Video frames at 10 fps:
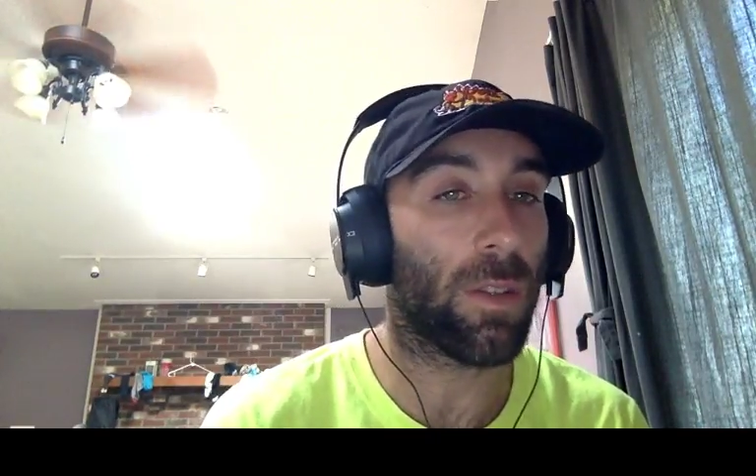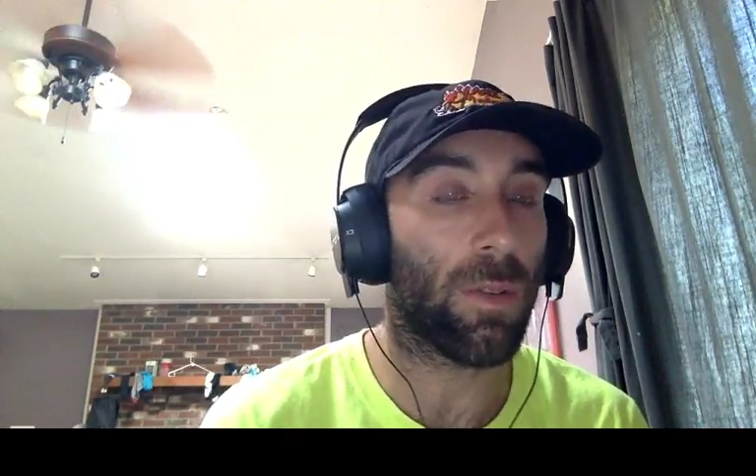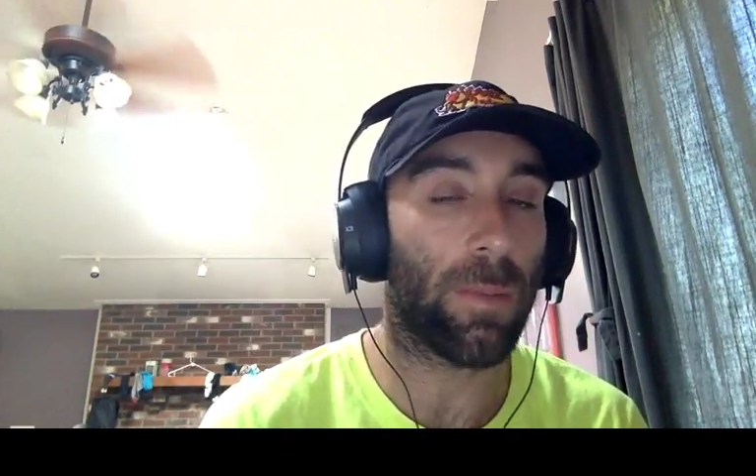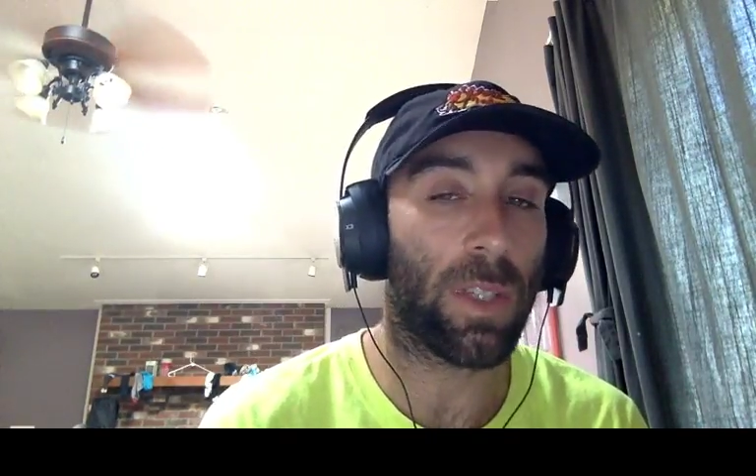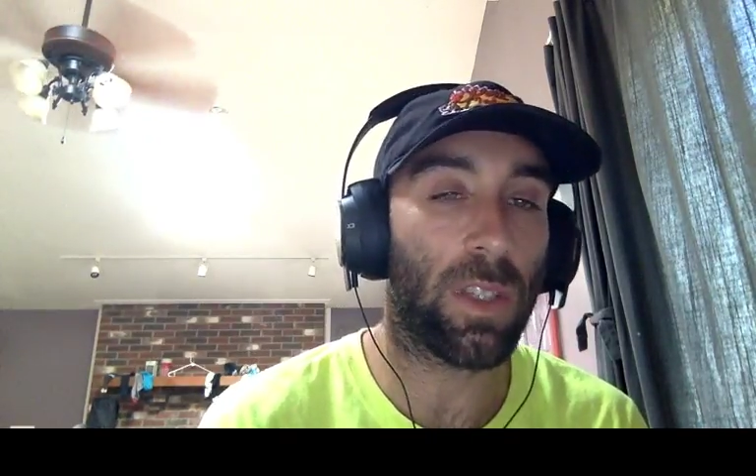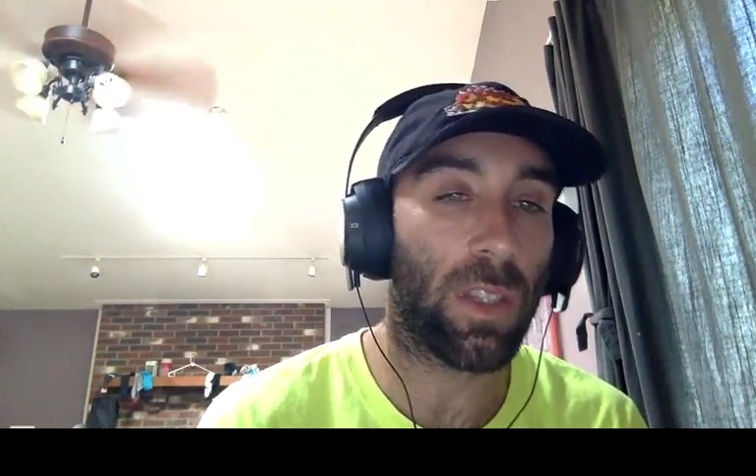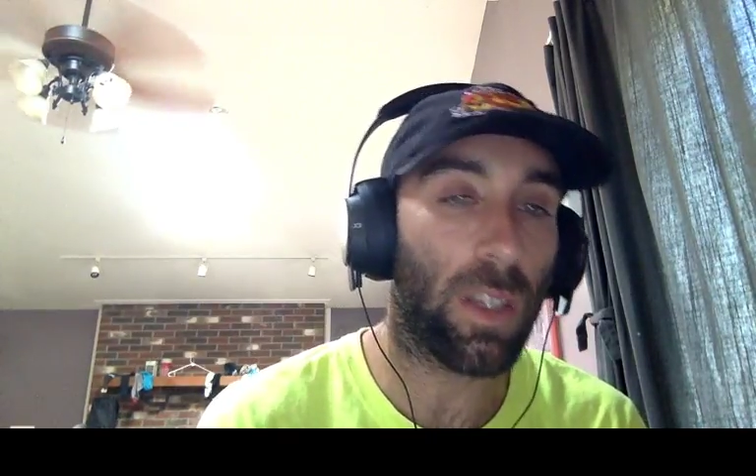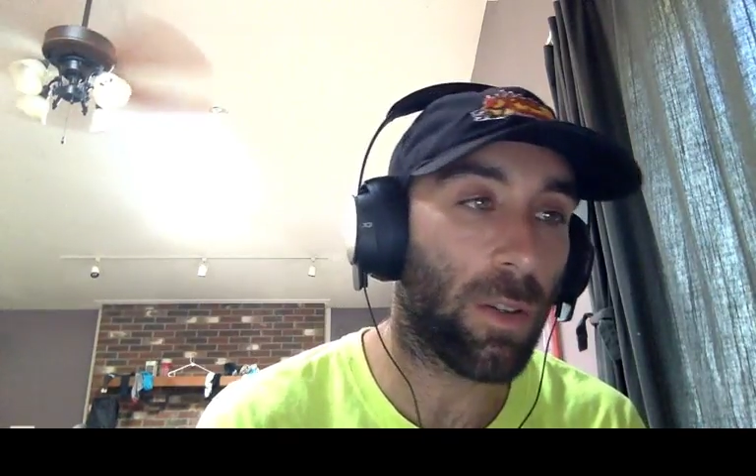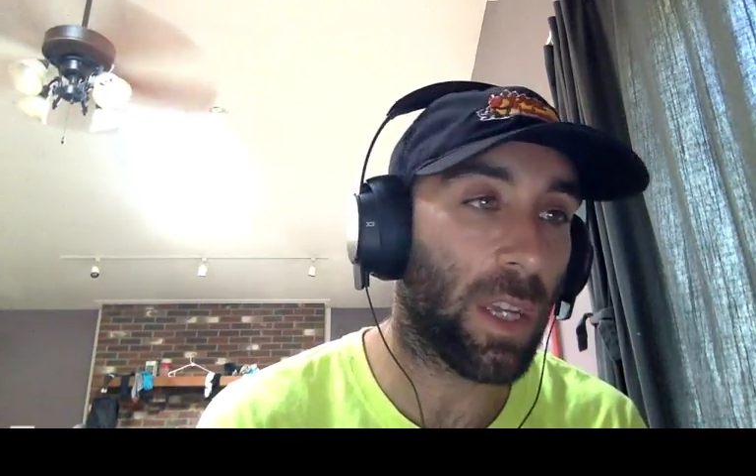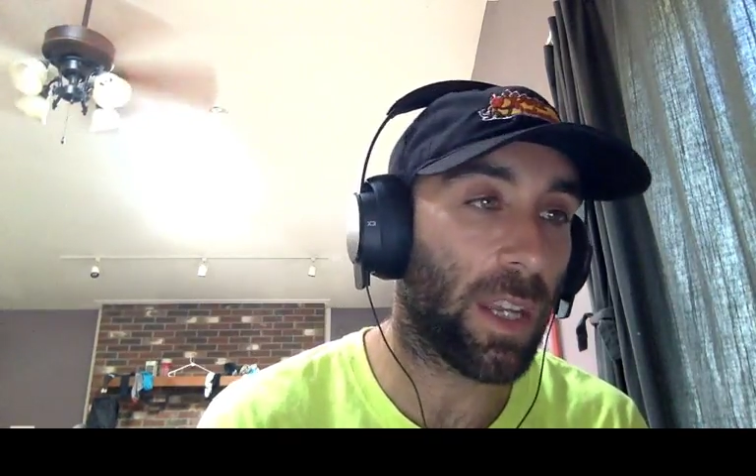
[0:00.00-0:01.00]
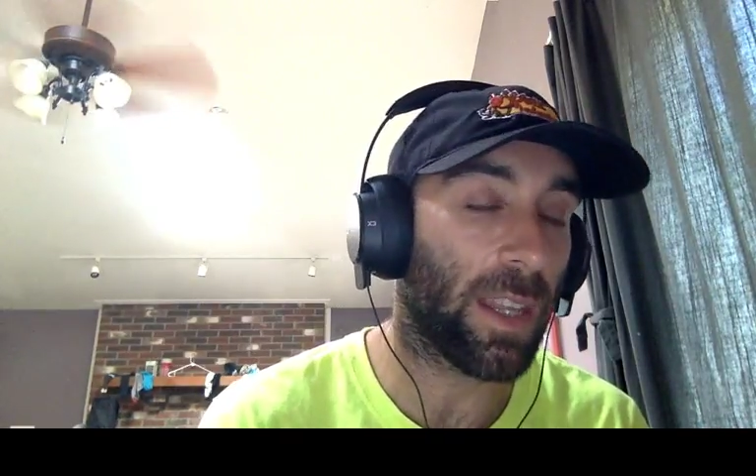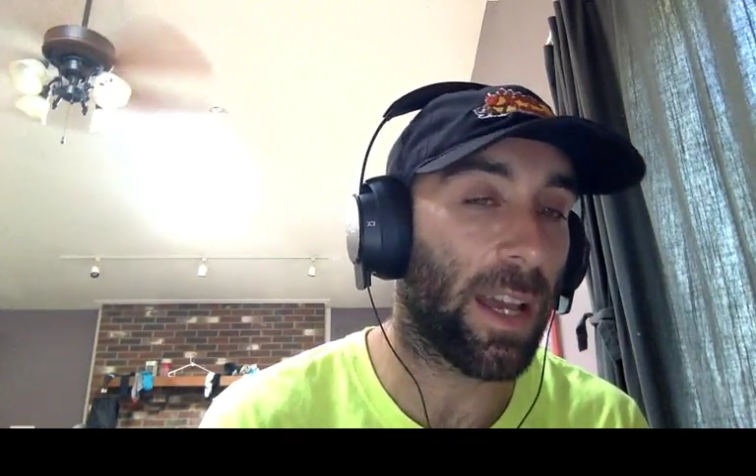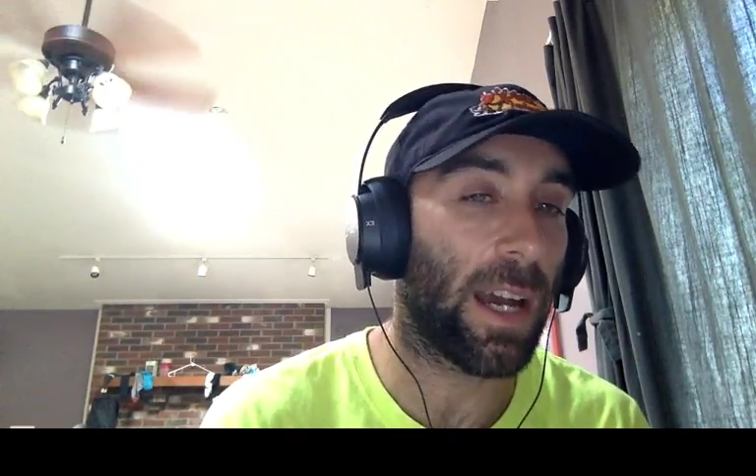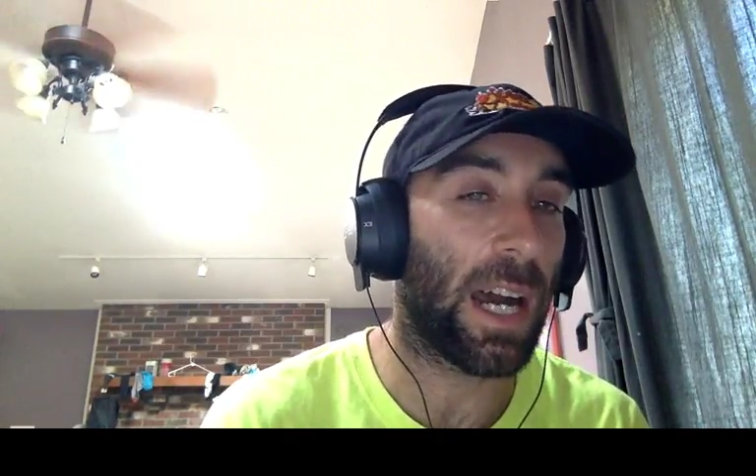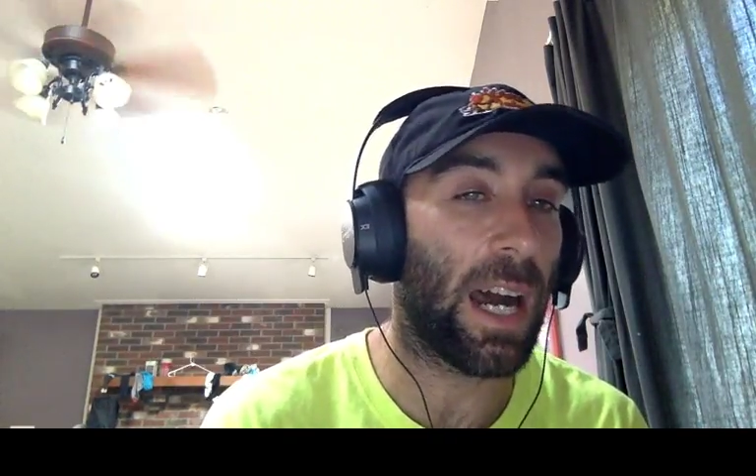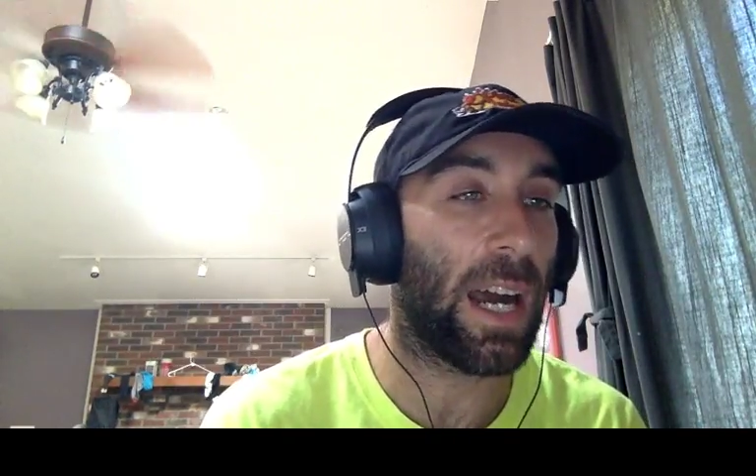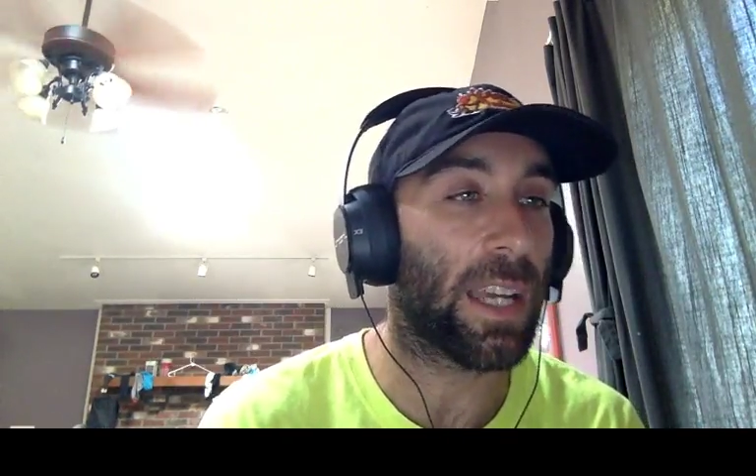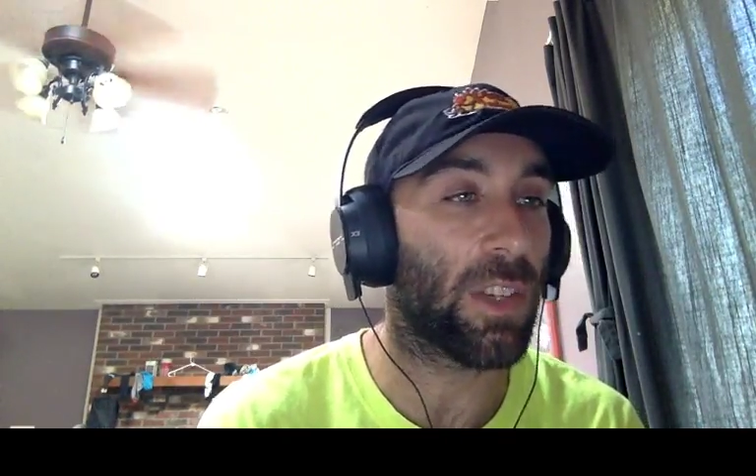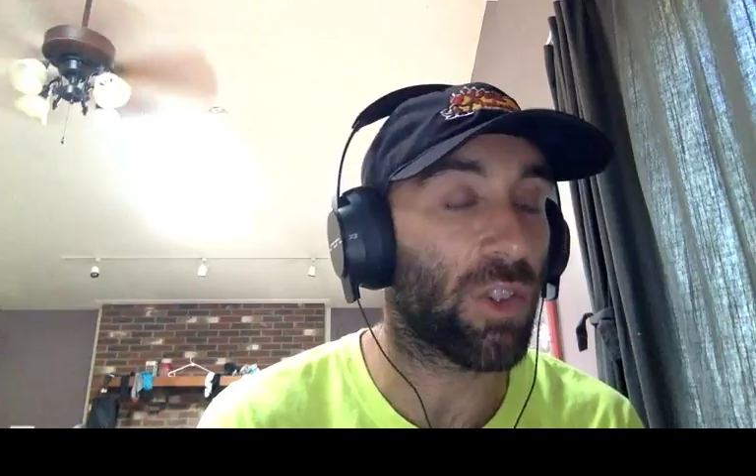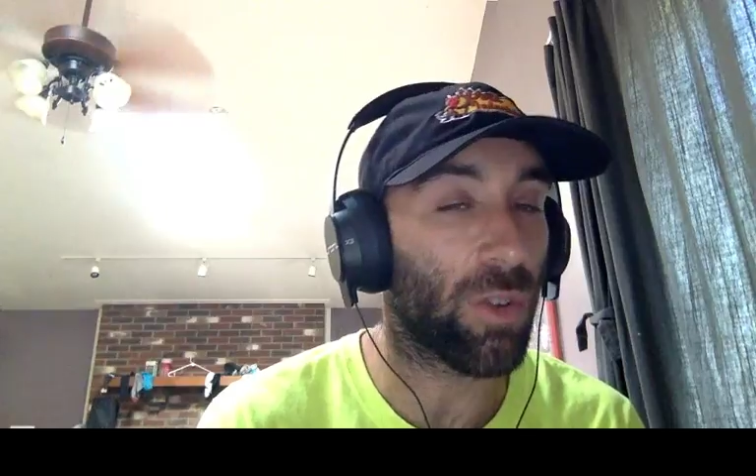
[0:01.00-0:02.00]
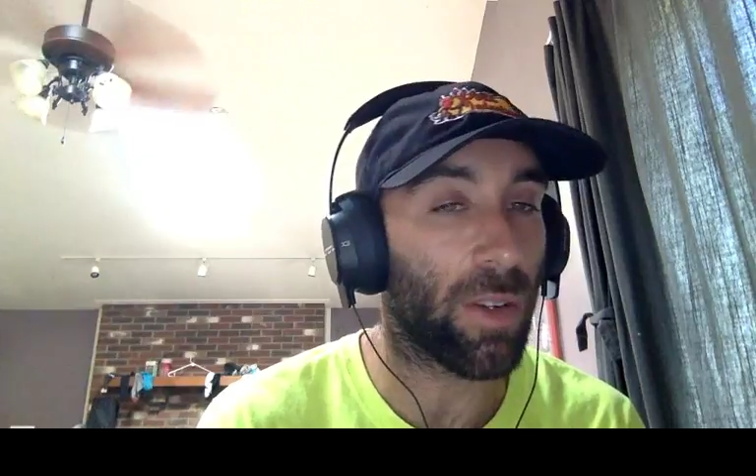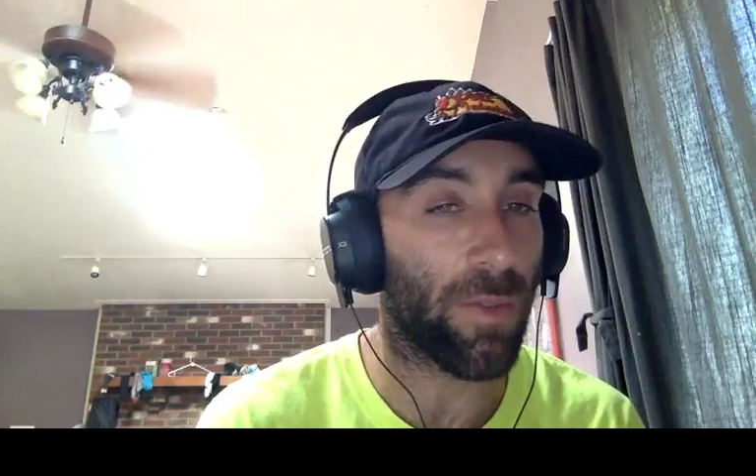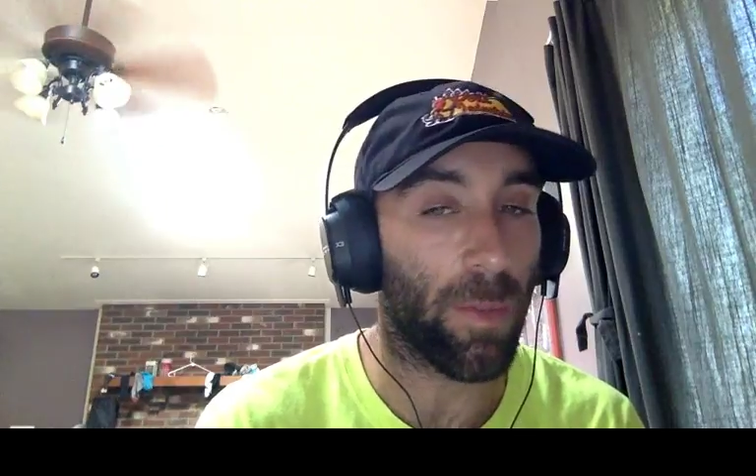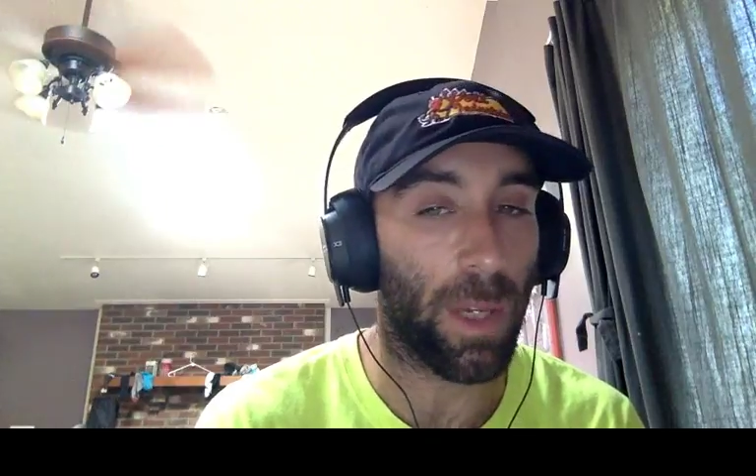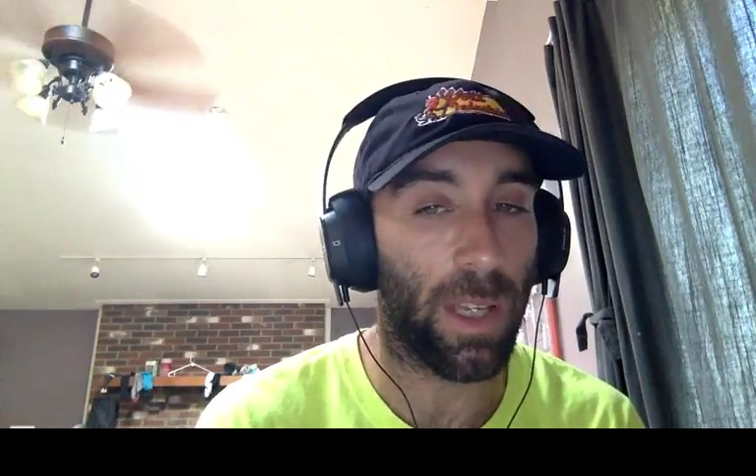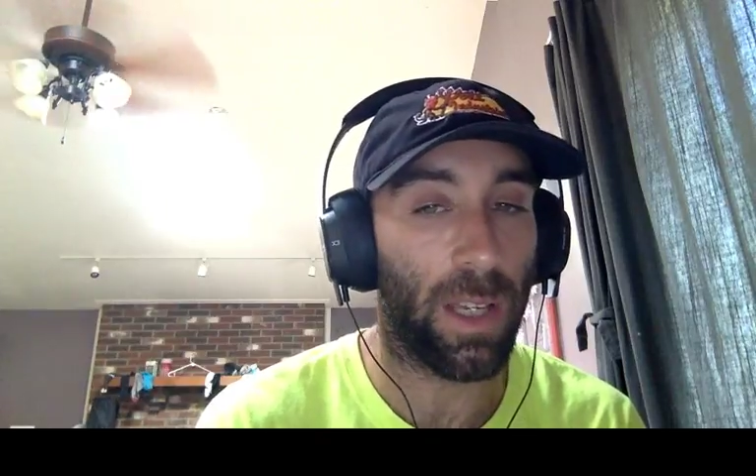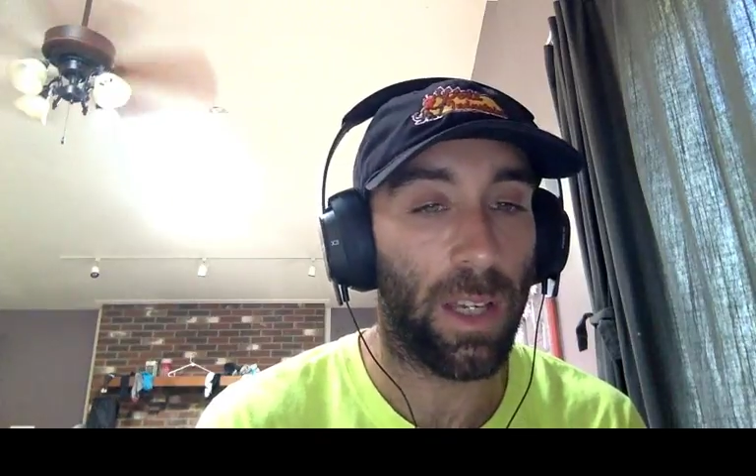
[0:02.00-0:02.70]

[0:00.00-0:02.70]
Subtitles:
and I'm still getting that high and joy from it.